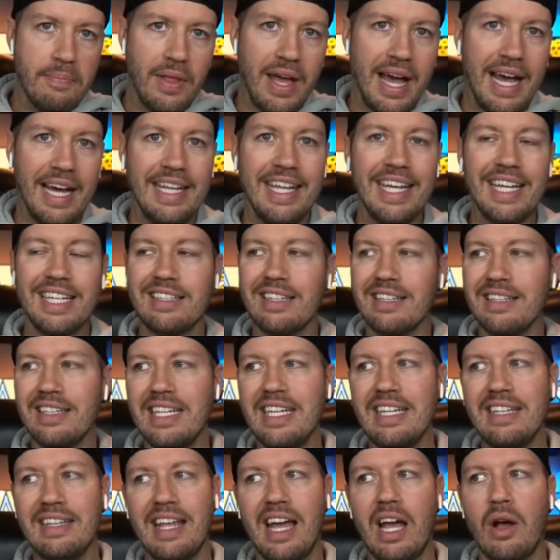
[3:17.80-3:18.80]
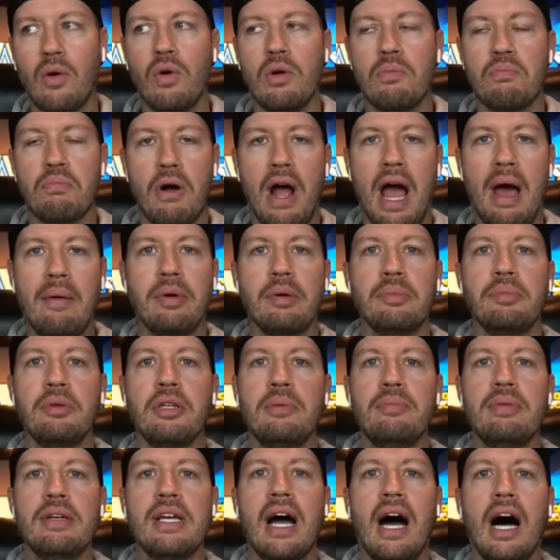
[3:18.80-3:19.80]
I think the lean there would probably
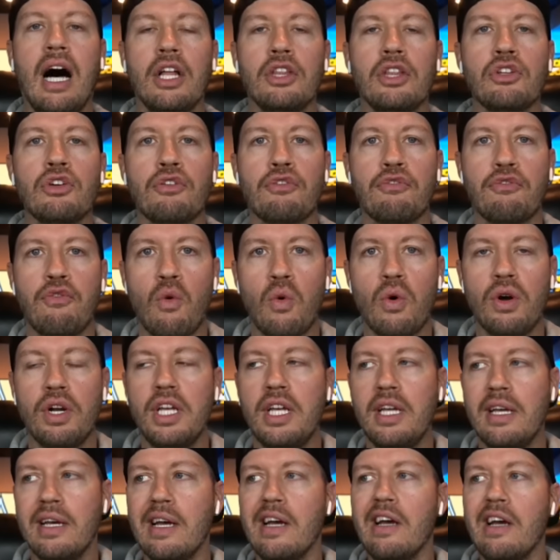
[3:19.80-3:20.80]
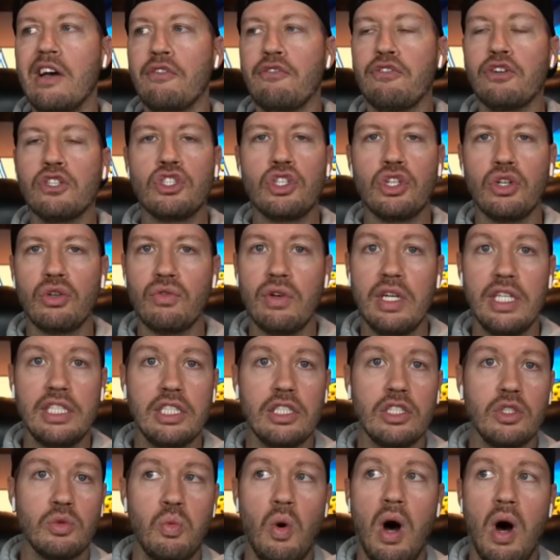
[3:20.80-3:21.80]
be under 40 for two
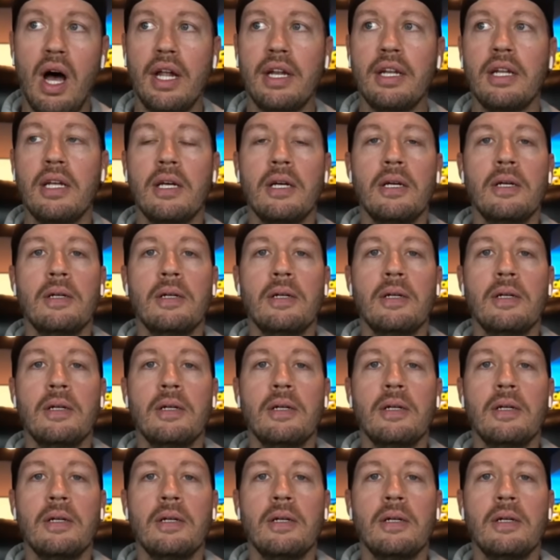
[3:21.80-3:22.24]
reasons. One,